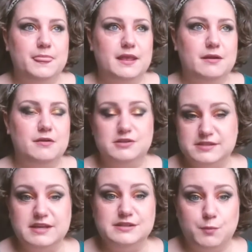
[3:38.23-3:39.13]
Your
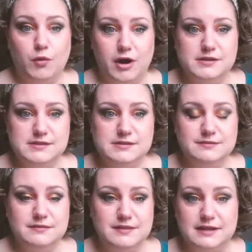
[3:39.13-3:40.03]
skin is porous.
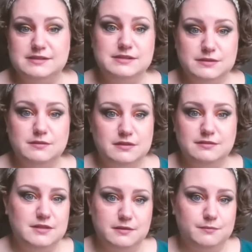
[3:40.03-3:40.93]
That's
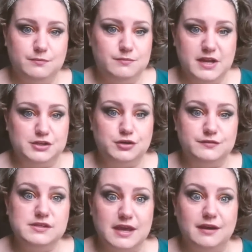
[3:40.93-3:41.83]
the nature of
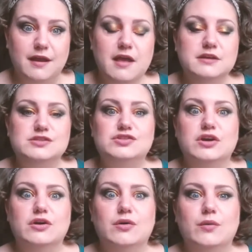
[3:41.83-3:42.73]
skin.
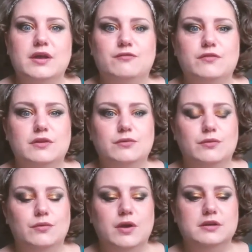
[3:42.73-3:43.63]
So if
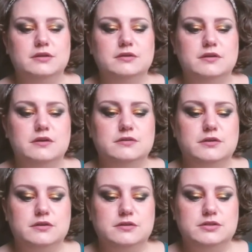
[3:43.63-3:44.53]
you
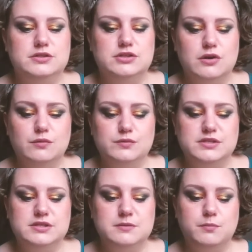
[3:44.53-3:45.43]

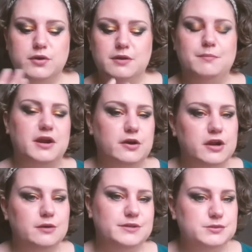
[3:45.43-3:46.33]
don't put a
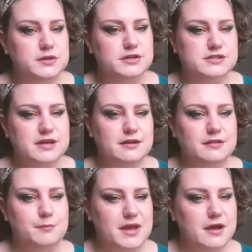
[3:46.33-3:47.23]
barrier between your skin and
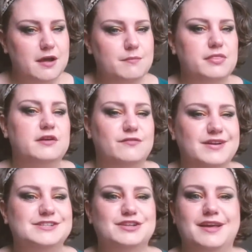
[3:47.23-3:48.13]
the makeup, then
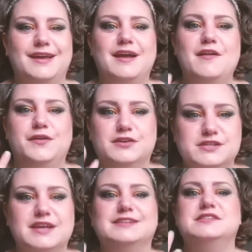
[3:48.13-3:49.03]
eventually your
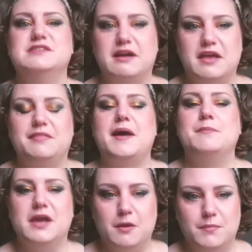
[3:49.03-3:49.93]
skin is sucking that
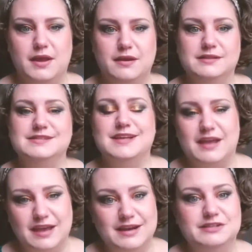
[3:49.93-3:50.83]
makeup in and
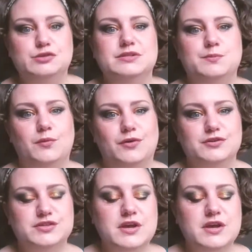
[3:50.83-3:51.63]
sucking it into its pores.